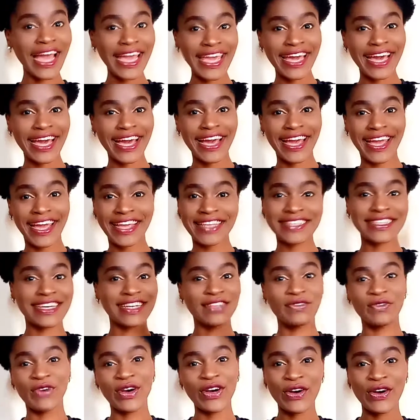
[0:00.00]
Guys, and
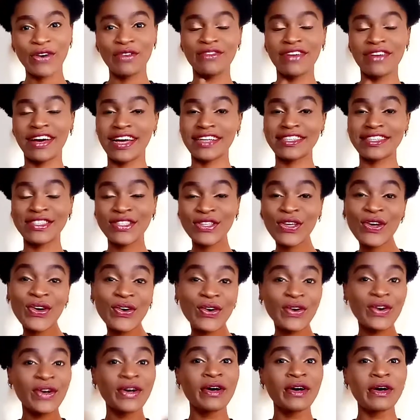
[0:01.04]
welcome back.
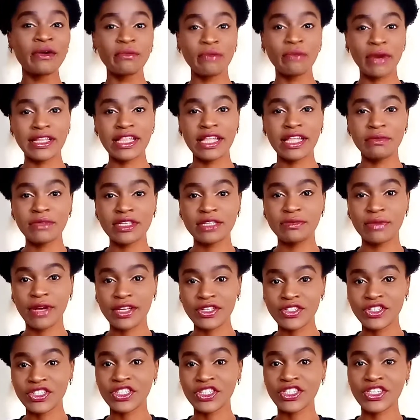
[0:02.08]
My name is
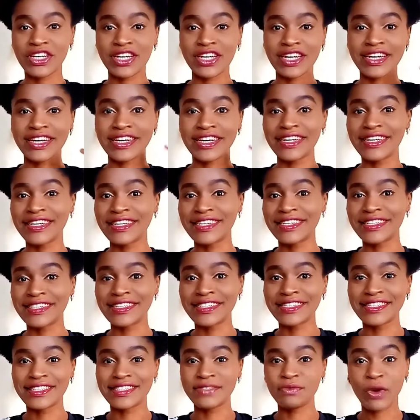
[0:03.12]
Patricia
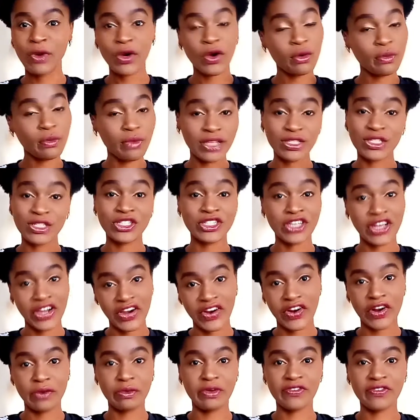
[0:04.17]
and welcome back to
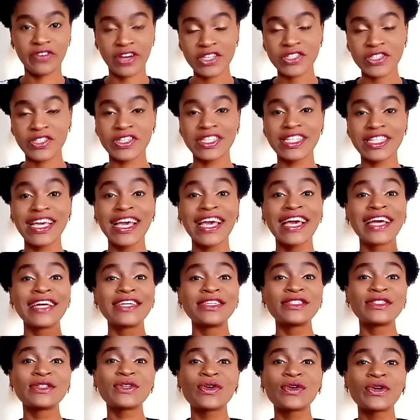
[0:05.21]
Shakarami Fashion.
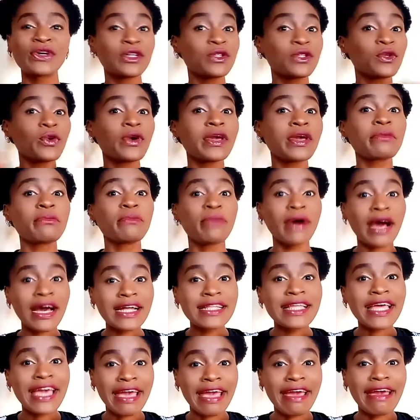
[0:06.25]
A bad
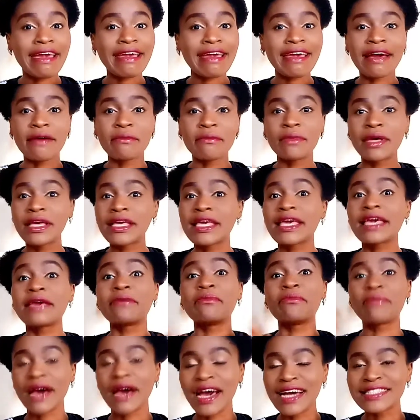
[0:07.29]
hair can make a
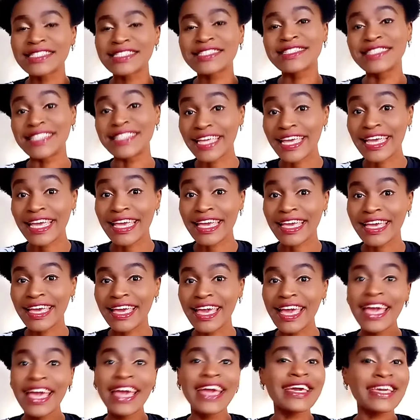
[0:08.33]
bad day.
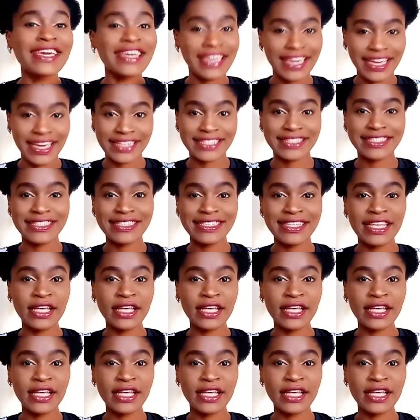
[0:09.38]
Yes.